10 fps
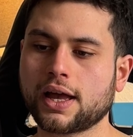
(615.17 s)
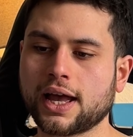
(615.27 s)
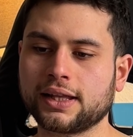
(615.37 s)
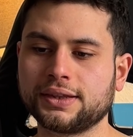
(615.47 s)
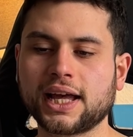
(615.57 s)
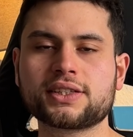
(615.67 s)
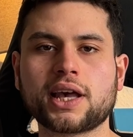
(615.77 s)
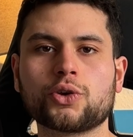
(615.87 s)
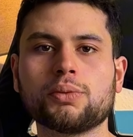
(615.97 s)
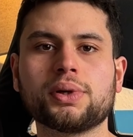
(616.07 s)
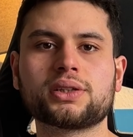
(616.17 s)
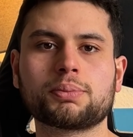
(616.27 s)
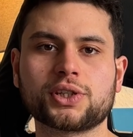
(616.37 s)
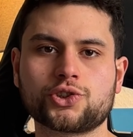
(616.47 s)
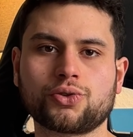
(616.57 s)
And that's how you build up
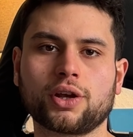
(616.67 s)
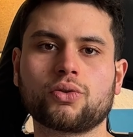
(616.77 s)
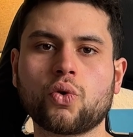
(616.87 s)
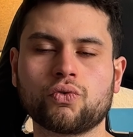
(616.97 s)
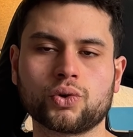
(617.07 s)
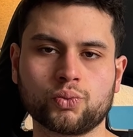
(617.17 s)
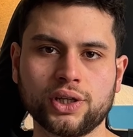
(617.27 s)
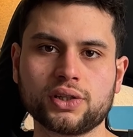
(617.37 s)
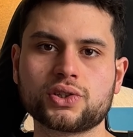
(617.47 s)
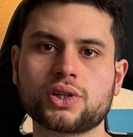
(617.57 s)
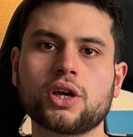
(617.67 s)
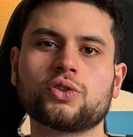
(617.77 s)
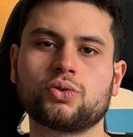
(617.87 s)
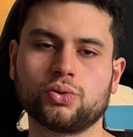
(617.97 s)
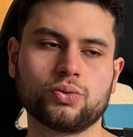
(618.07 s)
the strength over weeks
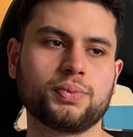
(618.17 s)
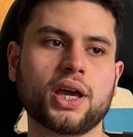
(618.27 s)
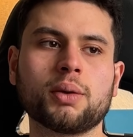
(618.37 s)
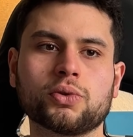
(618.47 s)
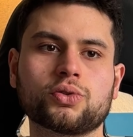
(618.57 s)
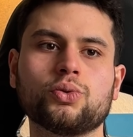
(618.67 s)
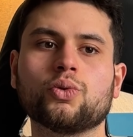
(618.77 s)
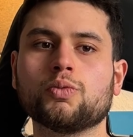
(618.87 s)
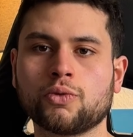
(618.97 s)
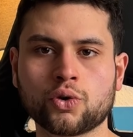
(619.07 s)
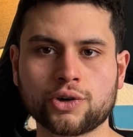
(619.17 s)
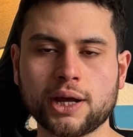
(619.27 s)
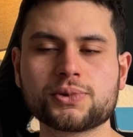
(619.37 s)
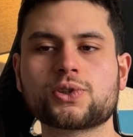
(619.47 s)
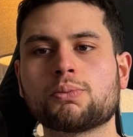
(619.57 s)
to be able to do more
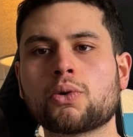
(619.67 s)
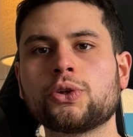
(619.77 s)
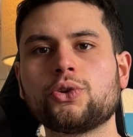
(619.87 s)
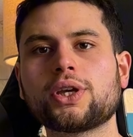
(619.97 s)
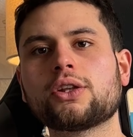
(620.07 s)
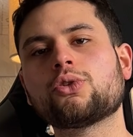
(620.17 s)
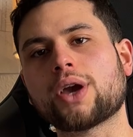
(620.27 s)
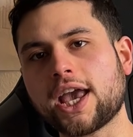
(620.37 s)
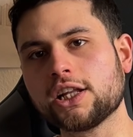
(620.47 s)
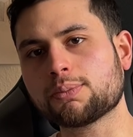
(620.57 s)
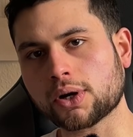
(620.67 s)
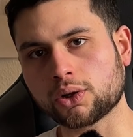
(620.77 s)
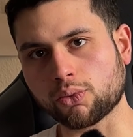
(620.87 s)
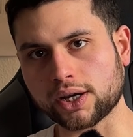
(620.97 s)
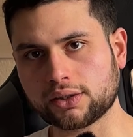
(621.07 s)
reps. The moment you get to 8
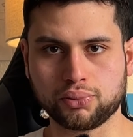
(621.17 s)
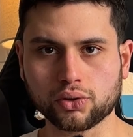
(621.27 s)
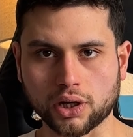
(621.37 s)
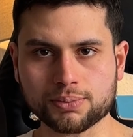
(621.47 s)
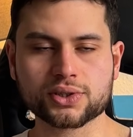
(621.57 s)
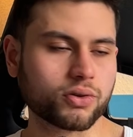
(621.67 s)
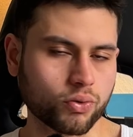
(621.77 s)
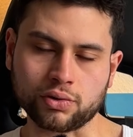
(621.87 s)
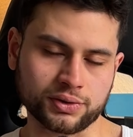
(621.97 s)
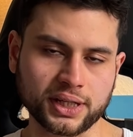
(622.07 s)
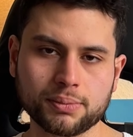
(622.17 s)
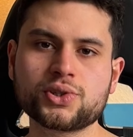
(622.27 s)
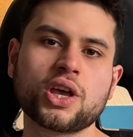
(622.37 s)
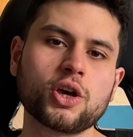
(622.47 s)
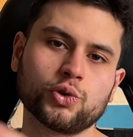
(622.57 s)
bodyweight pull-ups or
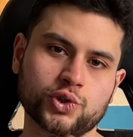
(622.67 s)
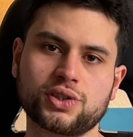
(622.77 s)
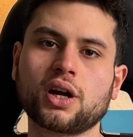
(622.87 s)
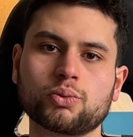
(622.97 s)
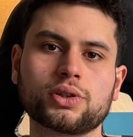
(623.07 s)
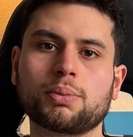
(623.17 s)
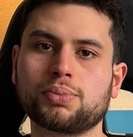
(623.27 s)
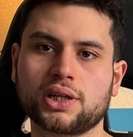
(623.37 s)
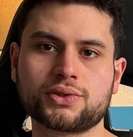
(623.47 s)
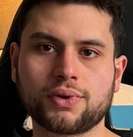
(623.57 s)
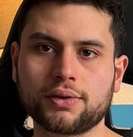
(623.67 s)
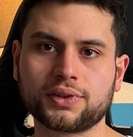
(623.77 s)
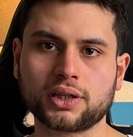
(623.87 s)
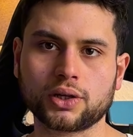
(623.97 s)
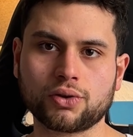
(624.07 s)
dips, you start with the plus 5
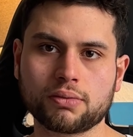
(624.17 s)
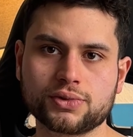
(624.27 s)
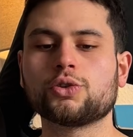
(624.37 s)
kilograms.